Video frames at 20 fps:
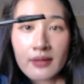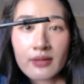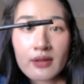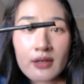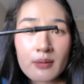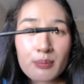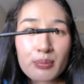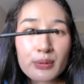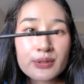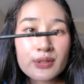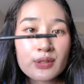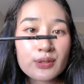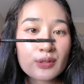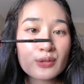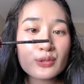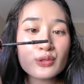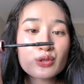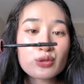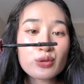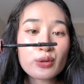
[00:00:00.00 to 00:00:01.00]
The bristles
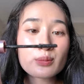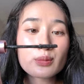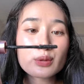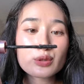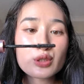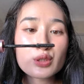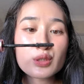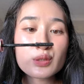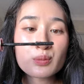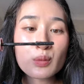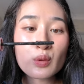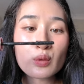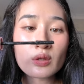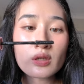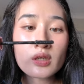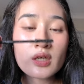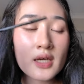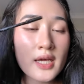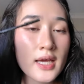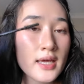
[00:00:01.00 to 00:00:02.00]
are so much
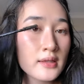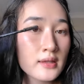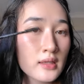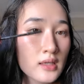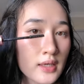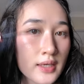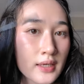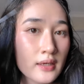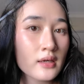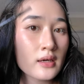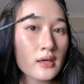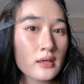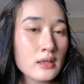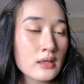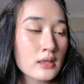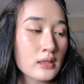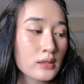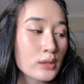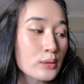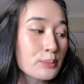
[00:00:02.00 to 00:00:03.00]
smaller and like
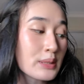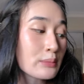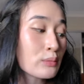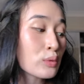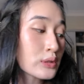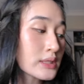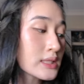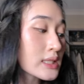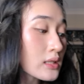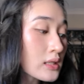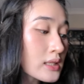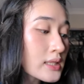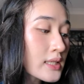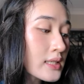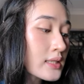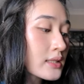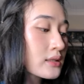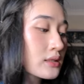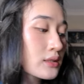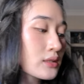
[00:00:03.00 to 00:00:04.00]
a little bit more delicate.